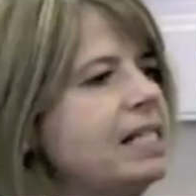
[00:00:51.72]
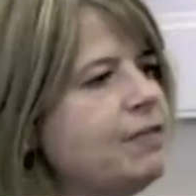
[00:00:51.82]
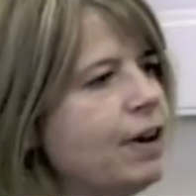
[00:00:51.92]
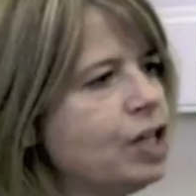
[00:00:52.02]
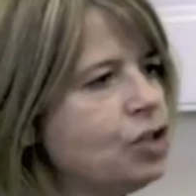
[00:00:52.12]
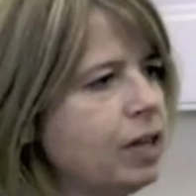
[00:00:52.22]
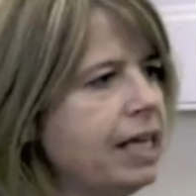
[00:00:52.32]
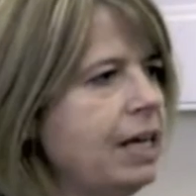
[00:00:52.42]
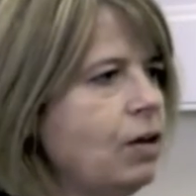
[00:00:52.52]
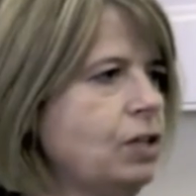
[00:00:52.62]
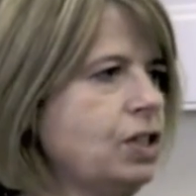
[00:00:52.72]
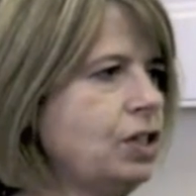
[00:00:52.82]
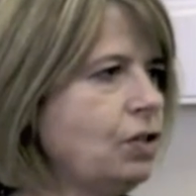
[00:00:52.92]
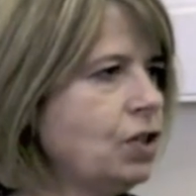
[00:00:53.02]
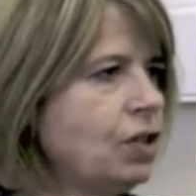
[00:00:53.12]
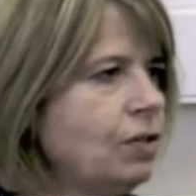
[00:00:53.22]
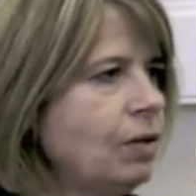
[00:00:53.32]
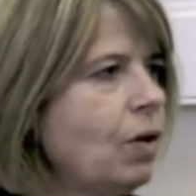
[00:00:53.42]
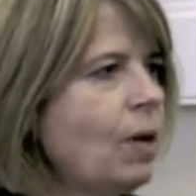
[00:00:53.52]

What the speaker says: It's a very tricky constitutional